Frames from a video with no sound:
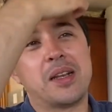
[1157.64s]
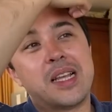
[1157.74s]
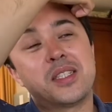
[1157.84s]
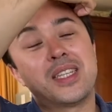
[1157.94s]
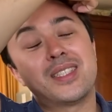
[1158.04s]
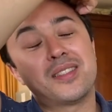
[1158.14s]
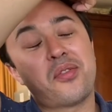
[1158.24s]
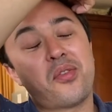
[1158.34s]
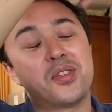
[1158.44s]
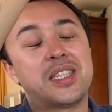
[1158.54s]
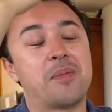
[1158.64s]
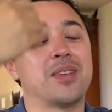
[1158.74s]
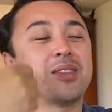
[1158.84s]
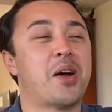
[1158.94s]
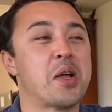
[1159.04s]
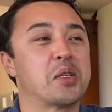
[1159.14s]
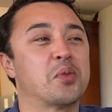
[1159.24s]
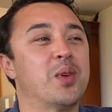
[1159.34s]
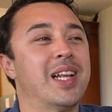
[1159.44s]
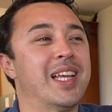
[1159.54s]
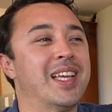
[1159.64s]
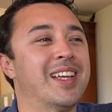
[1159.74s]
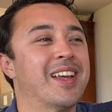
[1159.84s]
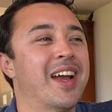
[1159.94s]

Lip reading: this is the first time I saw AllJazz really